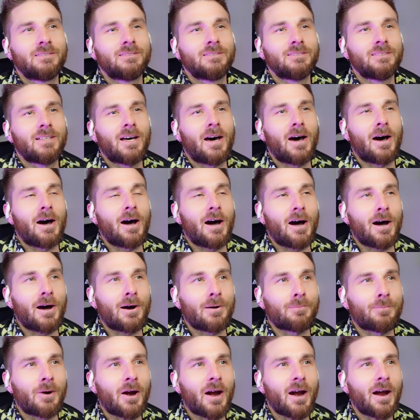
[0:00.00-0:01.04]
Nah,
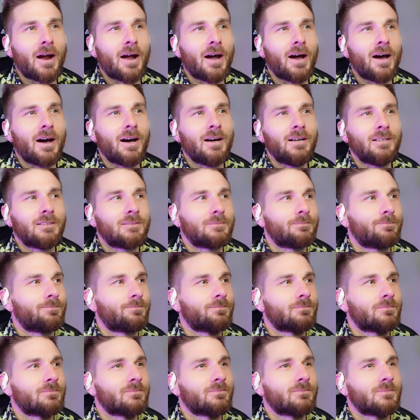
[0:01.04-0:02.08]
bro.
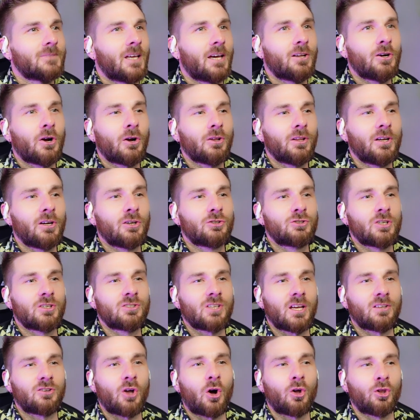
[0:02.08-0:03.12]
And earlier she
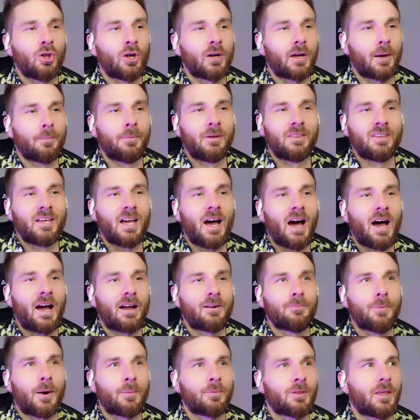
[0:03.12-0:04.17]
said don't look him in the eye,
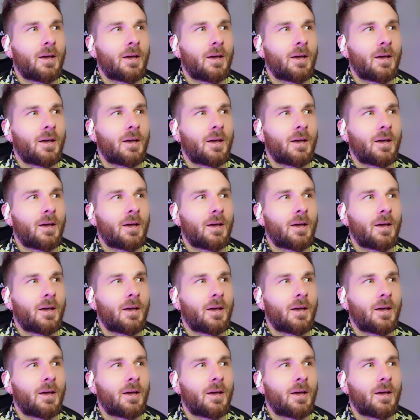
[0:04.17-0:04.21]
remember